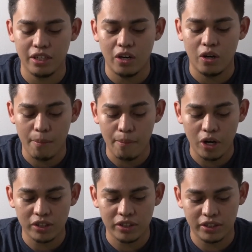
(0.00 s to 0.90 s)
so the
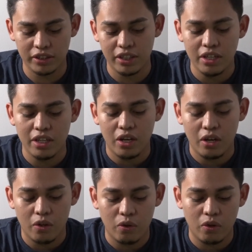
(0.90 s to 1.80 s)
audio isn't the
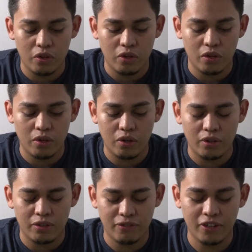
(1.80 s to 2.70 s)
best, the
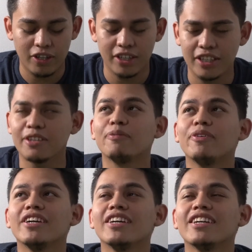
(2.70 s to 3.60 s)
lighting isn't the
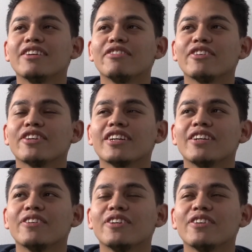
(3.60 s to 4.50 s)
best, and
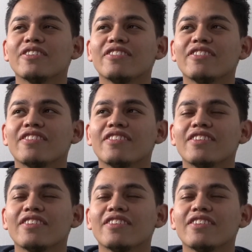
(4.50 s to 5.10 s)
also pretty much